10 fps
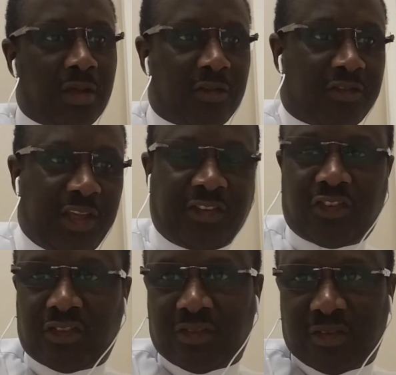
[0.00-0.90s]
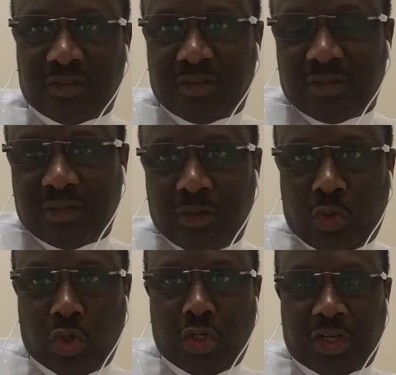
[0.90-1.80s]
this
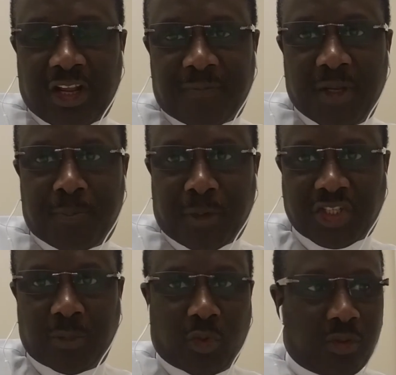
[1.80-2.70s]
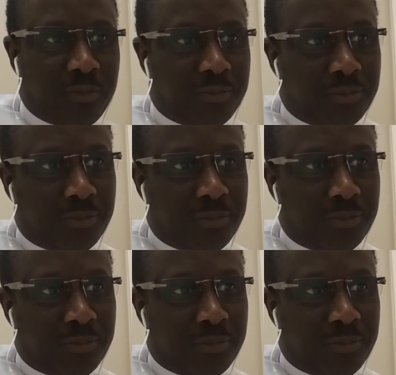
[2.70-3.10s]
could not have been possible.